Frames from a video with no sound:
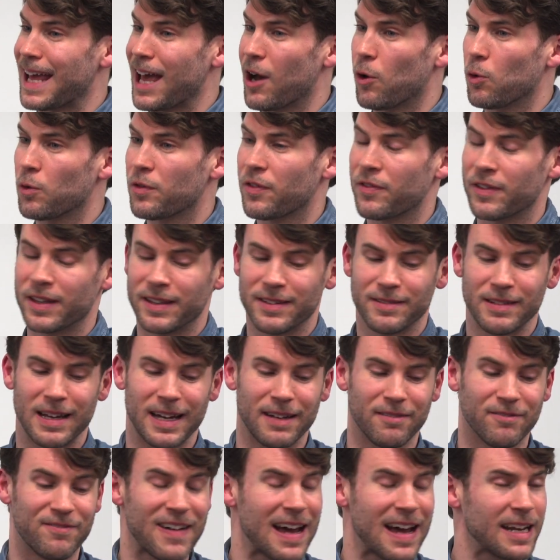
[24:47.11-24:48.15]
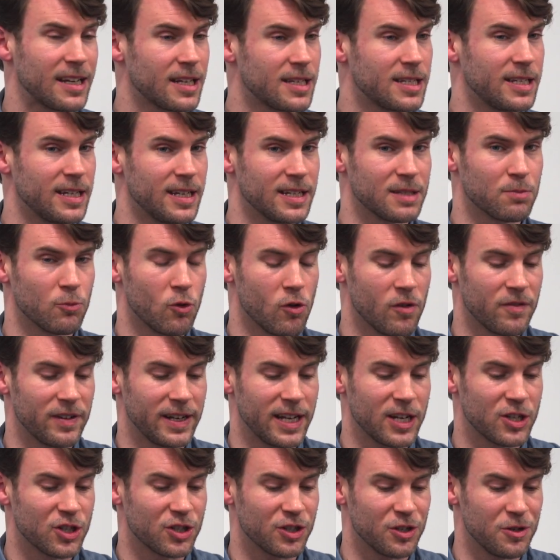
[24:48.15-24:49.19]
in health and vanity is more of an
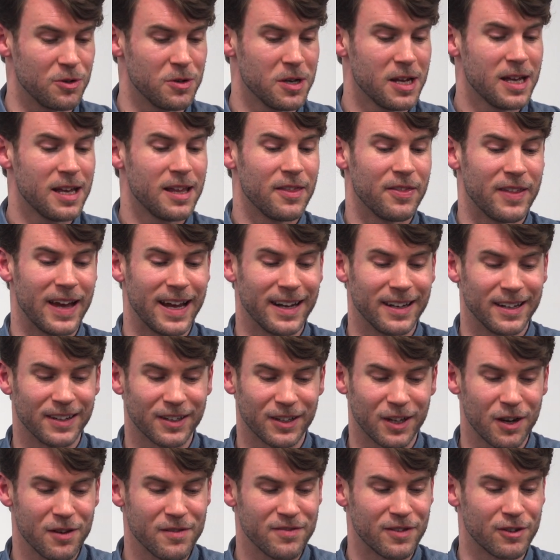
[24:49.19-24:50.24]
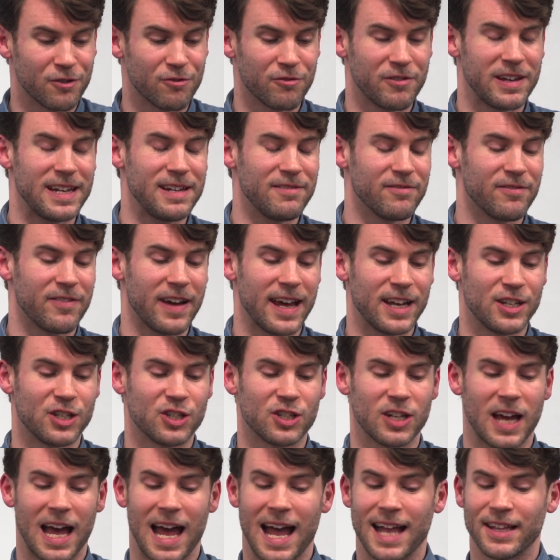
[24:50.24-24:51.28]
issue, then go for green veg
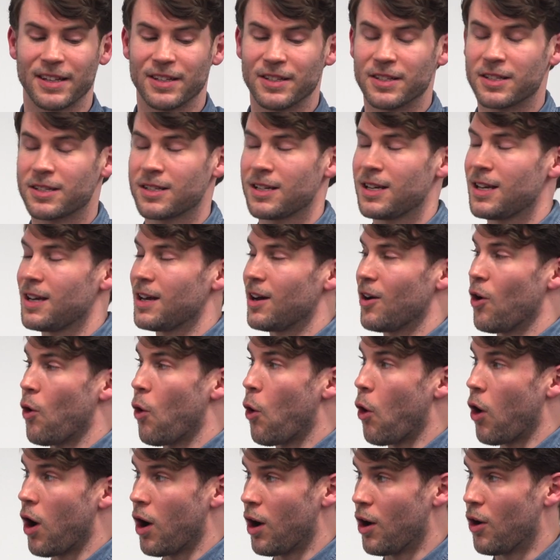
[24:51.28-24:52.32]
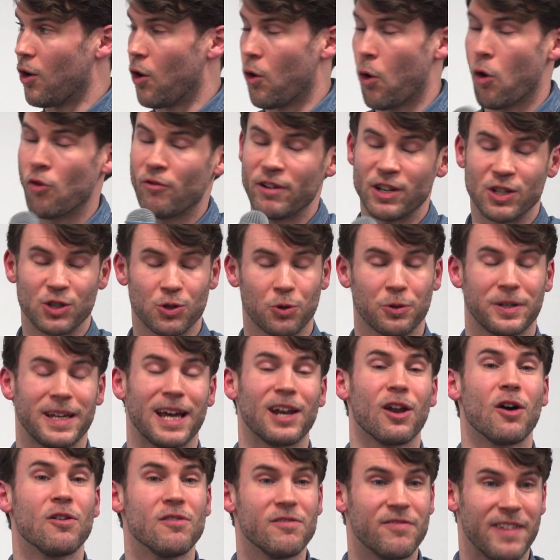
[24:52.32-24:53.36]
and orange or
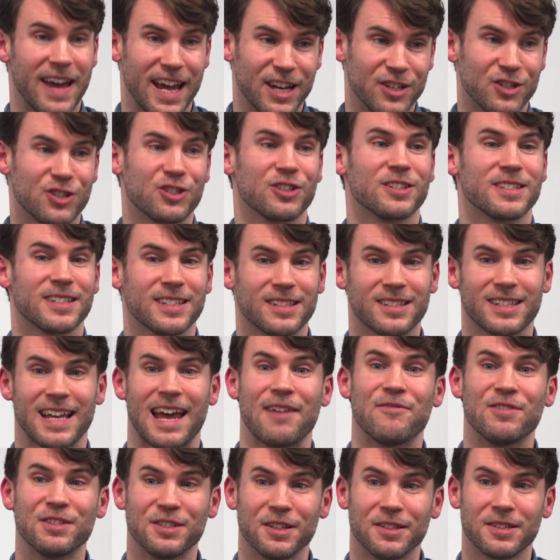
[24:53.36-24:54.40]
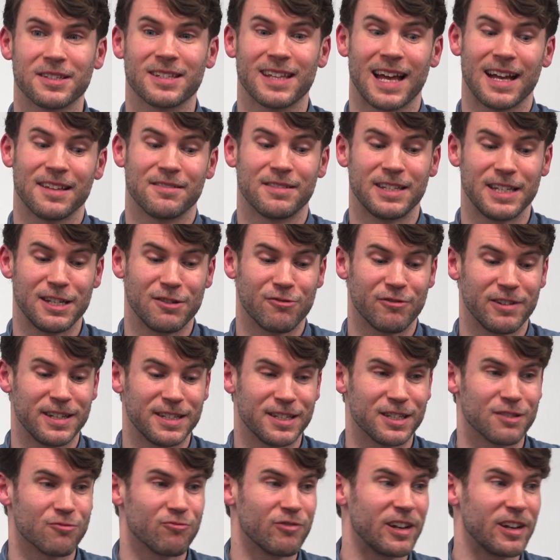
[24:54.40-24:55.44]
yellow veg, as there's evidence that decreases